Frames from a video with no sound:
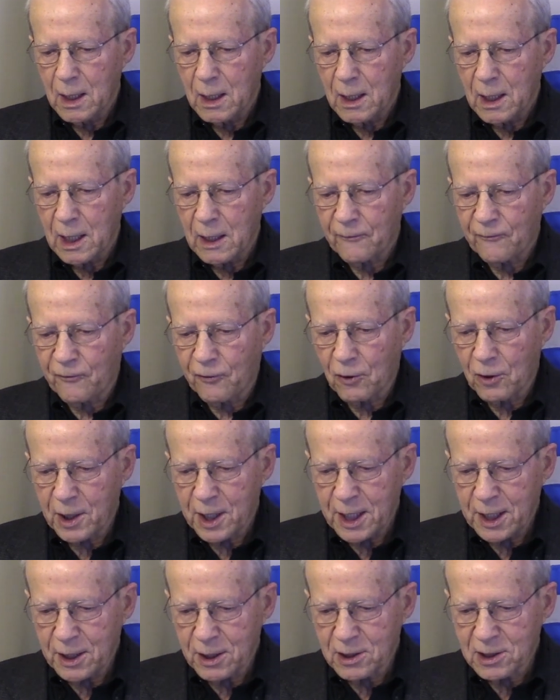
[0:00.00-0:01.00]
and 40
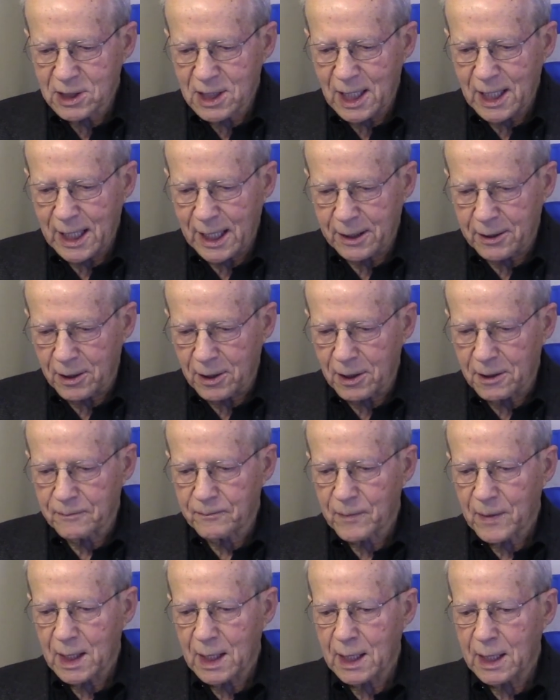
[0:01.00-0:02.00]
years later,
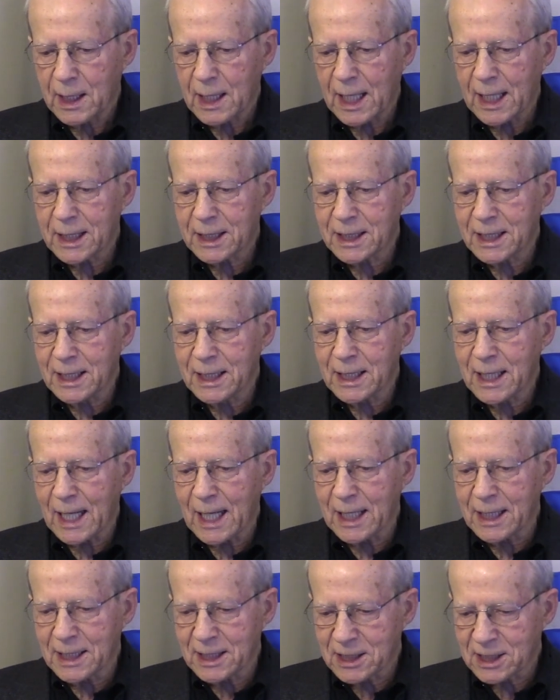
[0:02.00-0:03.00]
in
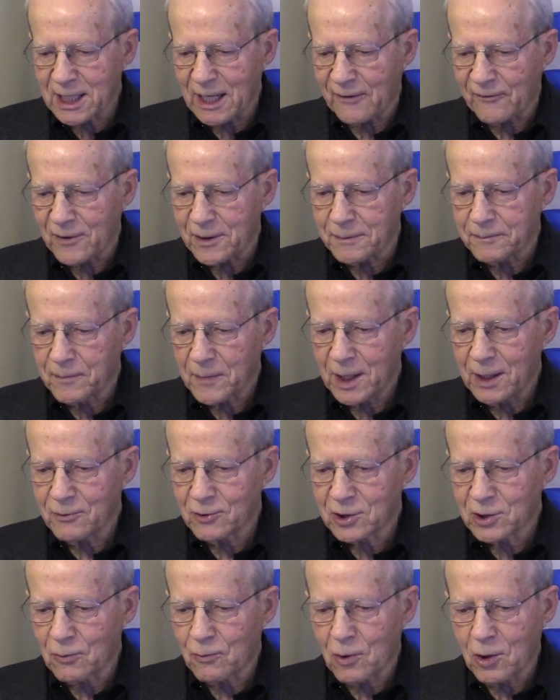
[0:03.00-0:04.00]
1997, he
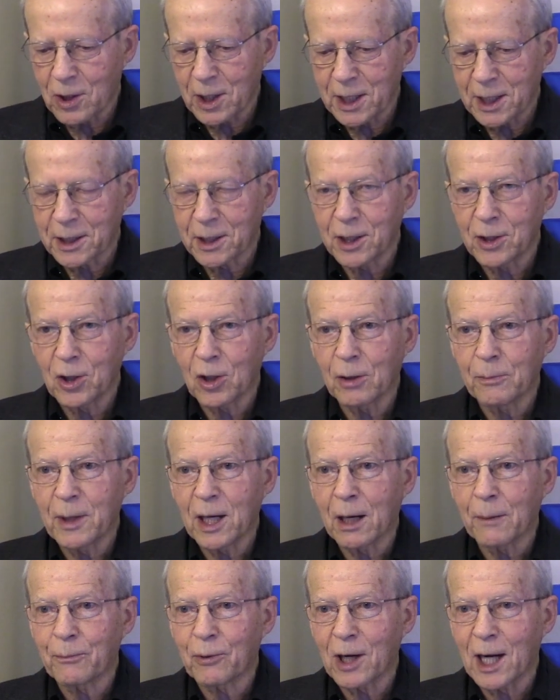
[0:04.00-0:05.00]
was awarded the
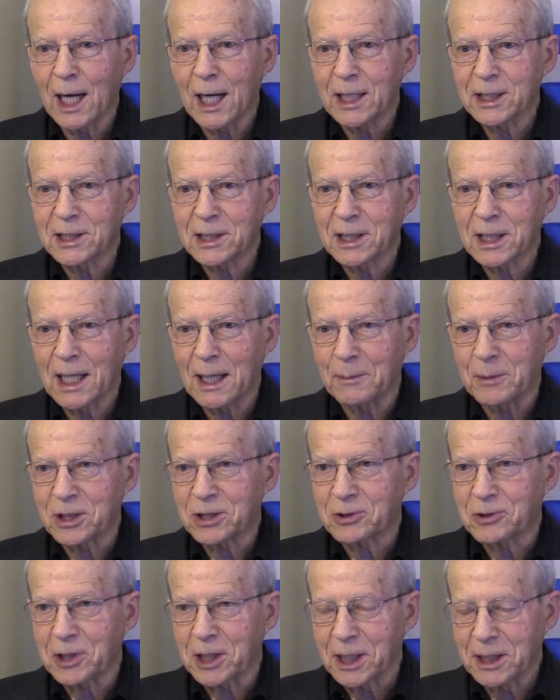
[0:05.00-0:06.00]
Nobel Prize in
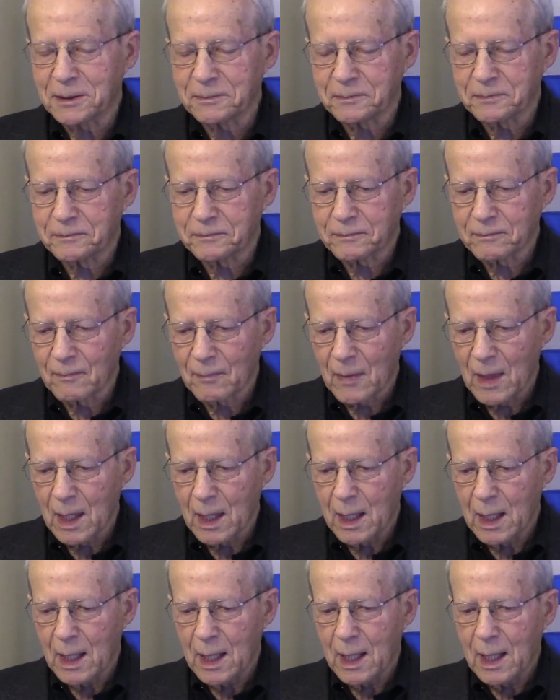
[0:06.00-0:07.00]
Chemistry.
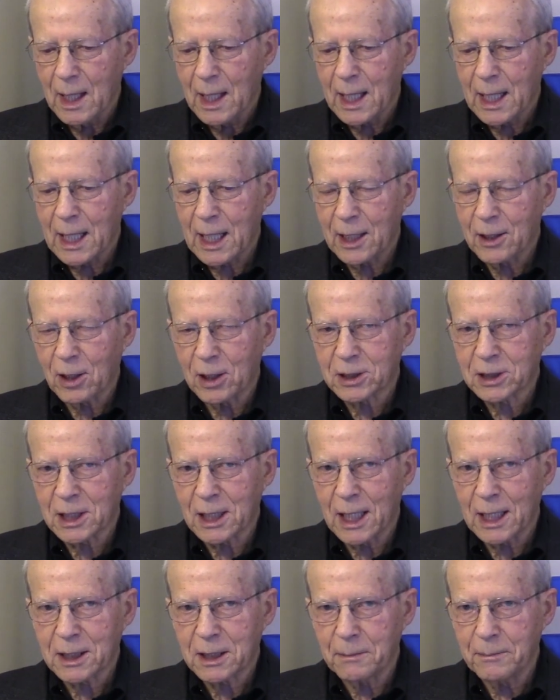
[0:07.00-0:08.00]
And I'd also
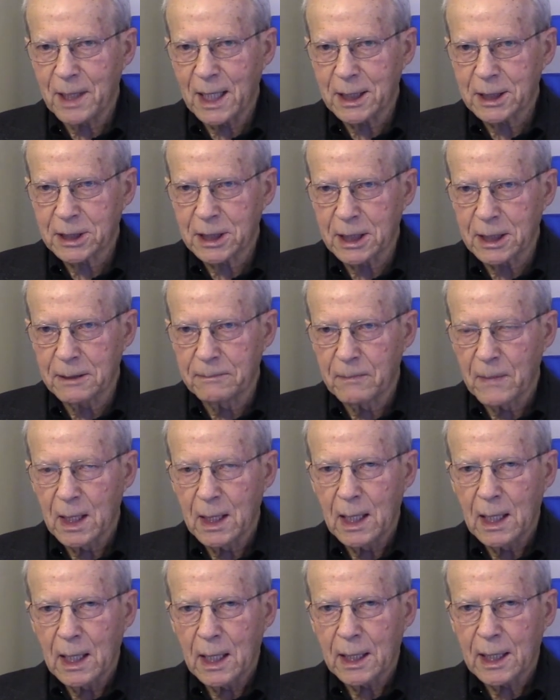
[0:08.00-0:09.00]
like to mention
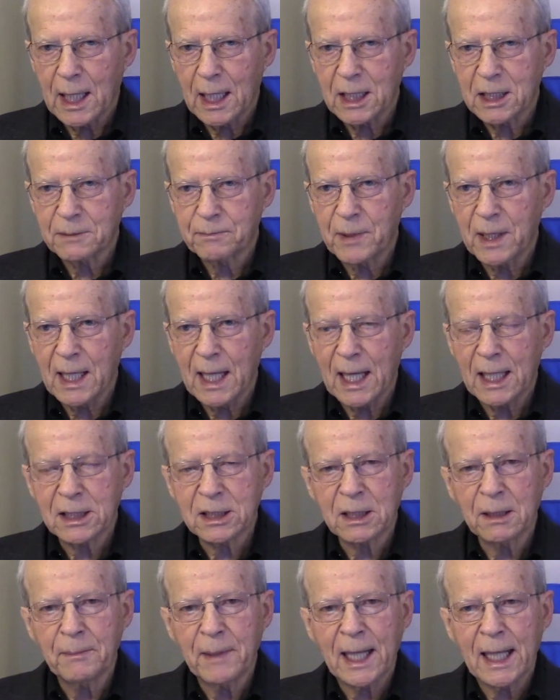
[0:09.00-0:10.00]
that it's been
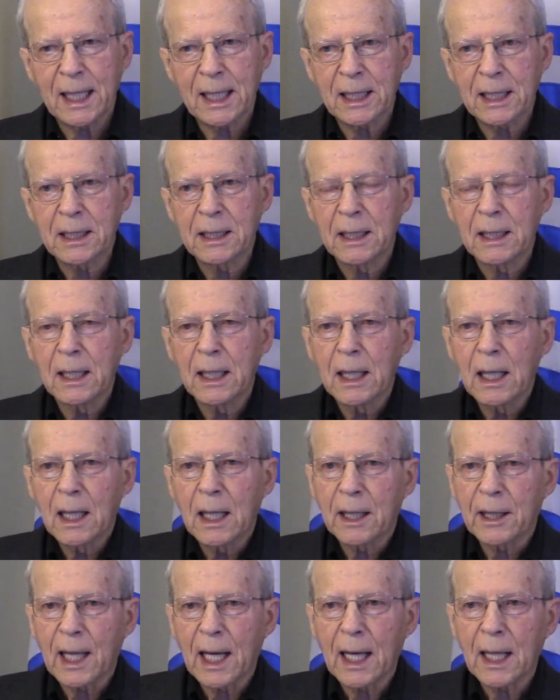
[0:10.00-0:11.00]
estimated
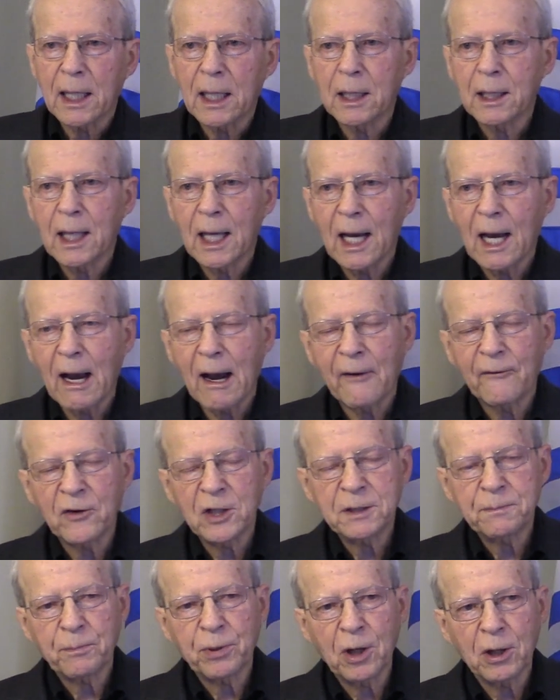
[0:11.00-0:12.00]
that in the
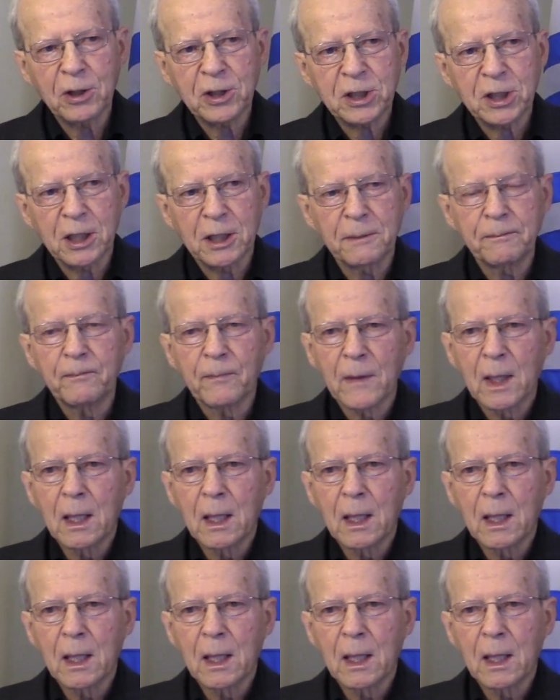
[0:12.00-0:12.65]
average person,